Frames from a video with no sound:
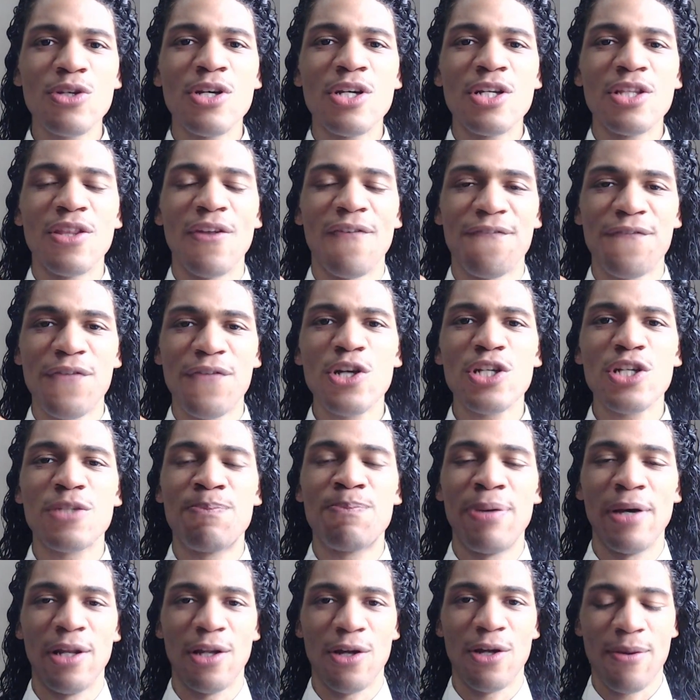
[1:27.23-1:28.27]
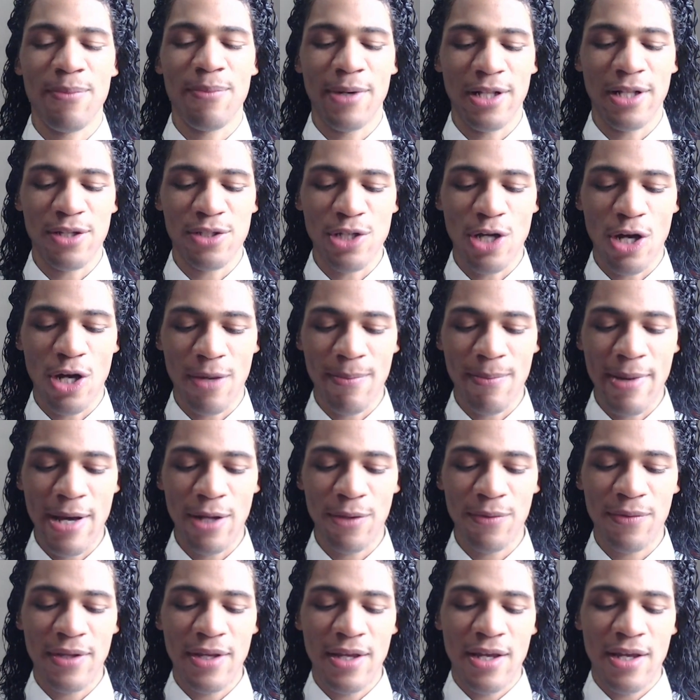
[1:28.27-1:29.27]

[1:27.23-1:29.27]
The first pillar I'm going to talk about